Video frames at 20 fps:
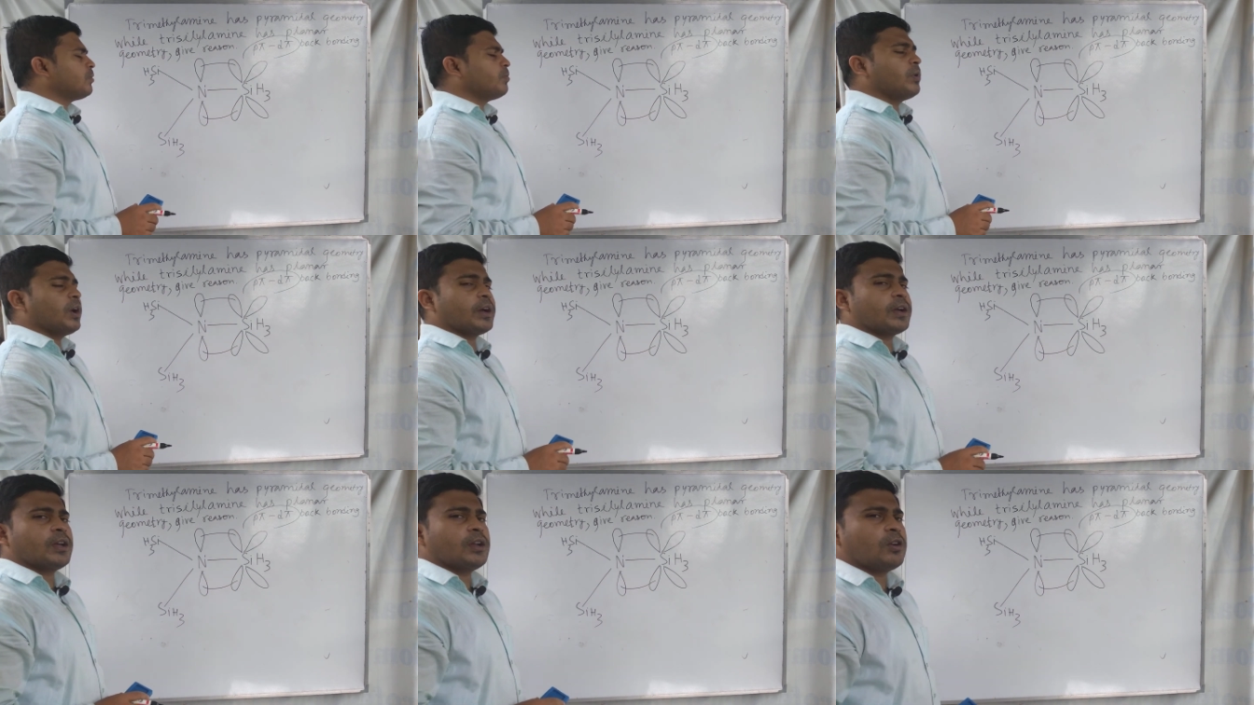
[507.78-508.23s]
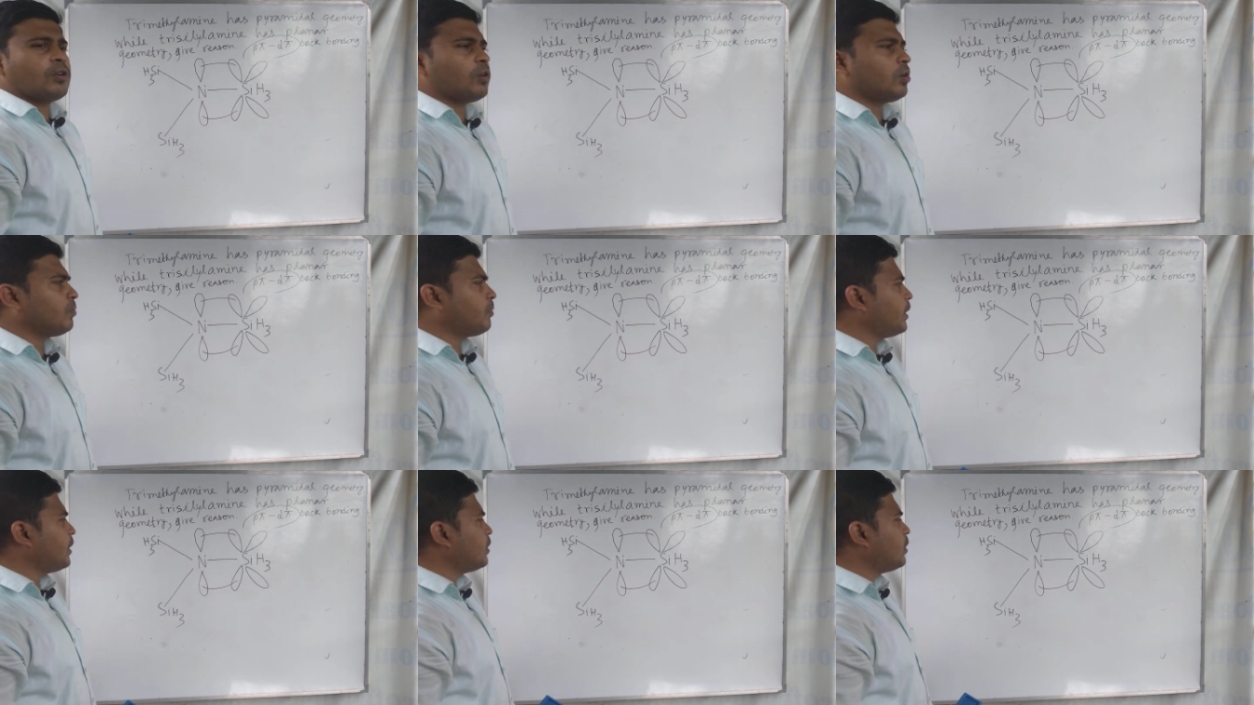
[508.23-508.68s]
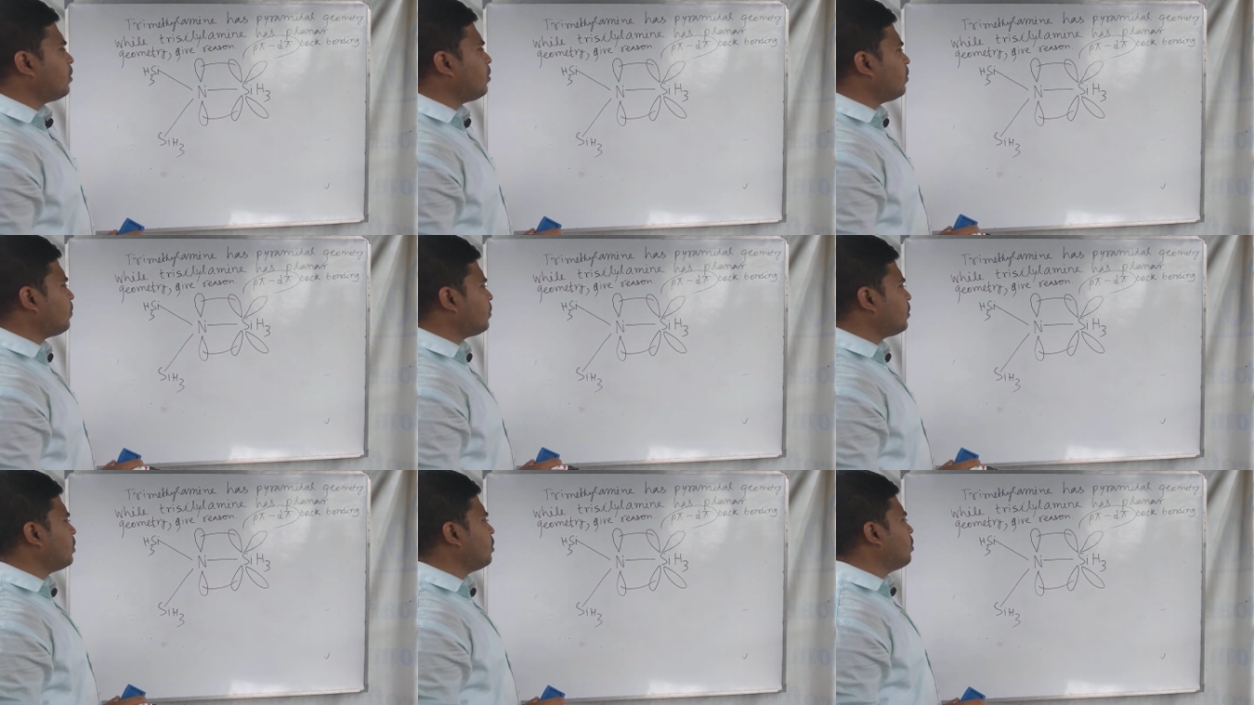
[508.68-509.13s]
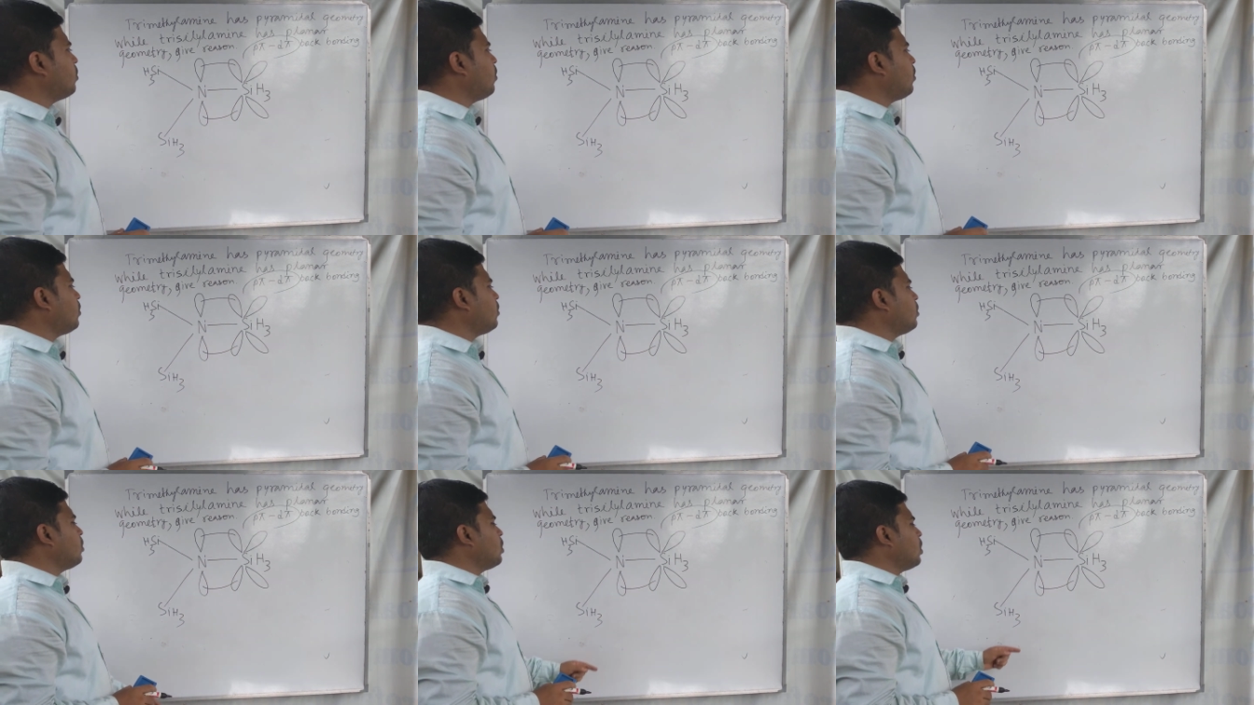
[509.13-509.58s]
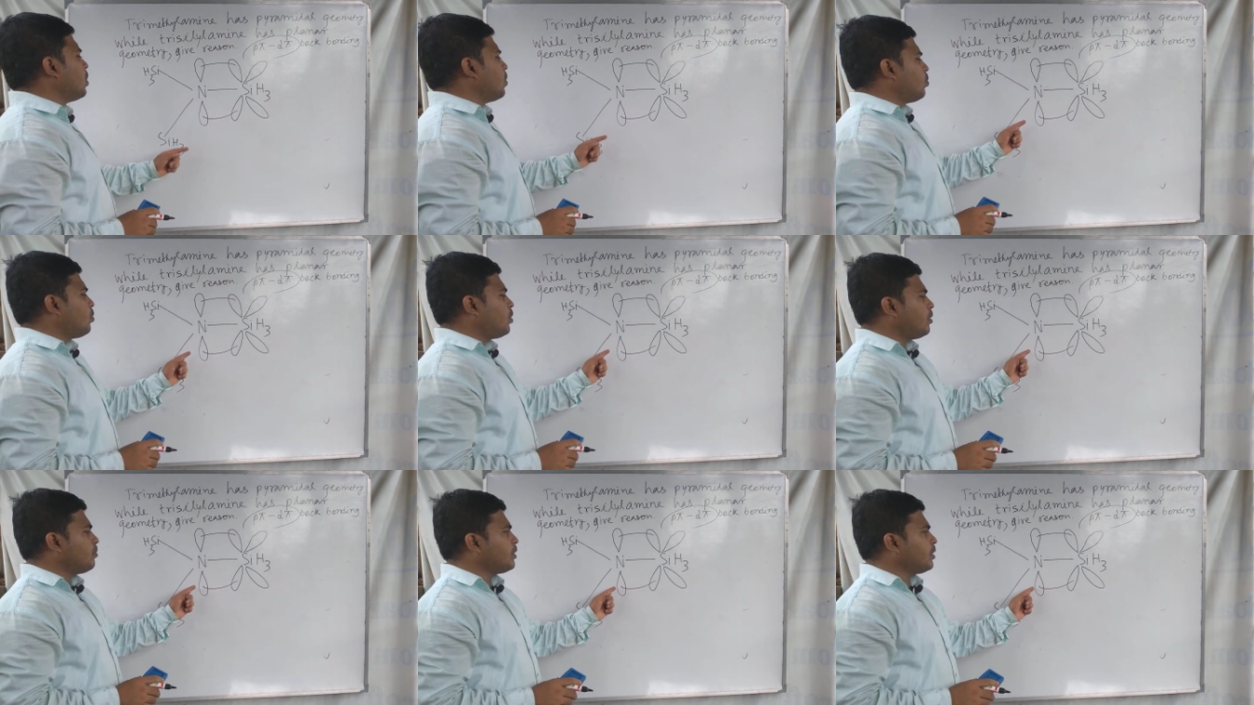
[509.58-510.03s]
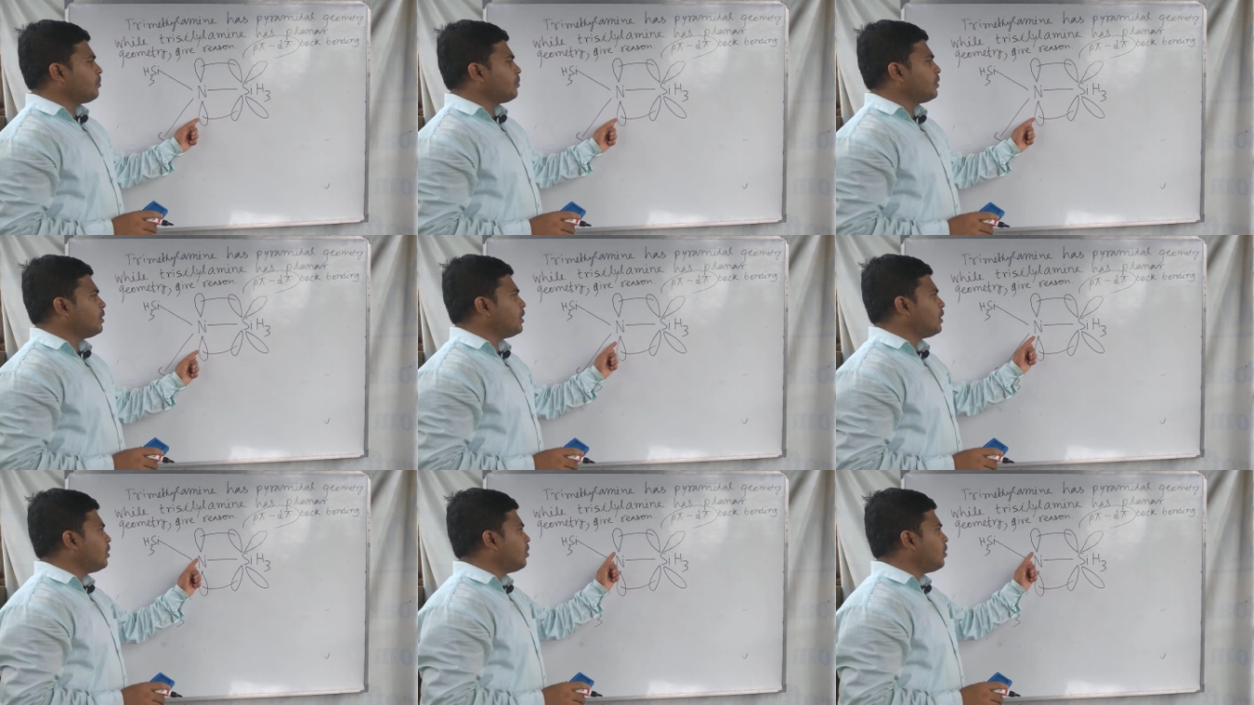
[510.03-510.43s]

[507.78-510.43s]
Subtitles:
vacant orbital of silicon, from the field